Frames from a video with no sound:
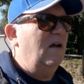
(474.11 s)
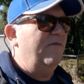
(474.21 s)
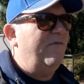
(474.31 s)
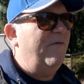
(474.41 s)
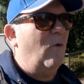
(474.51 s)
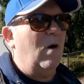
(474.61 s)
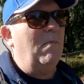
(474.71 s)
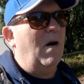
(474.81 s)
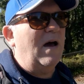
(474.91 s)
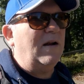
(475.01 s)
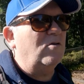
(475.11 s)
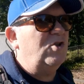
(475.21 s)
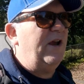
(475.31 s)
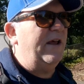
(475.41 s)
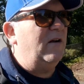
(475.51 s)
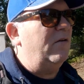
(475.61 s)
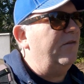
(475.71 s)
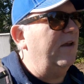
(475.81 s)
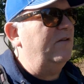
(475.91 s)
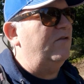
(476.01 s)
4 mono
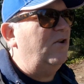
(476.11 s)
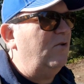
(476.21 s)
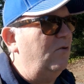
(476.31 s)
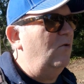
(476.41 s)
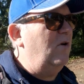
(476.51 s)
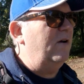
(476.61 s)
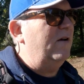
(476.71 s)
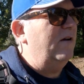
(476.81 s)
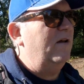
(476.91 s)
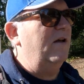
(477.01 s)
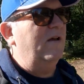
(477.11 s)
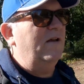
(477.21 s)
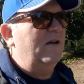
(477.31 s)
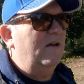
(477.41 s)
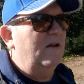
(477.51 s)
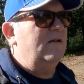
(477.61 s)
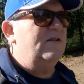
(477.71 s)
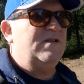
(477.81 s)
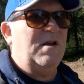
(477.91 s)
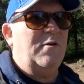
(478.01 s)
channels and 2
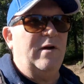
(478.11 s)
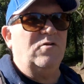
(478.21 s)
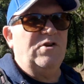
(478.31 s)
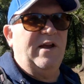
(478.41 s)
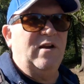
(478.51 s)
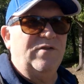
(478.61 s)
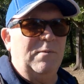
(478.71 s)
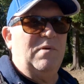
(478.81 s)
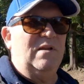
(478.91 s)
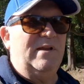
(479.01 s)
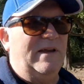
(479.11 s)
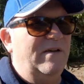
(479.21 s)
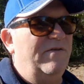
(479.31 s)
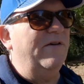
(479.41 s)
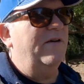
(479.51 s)
stereo channels, I believe.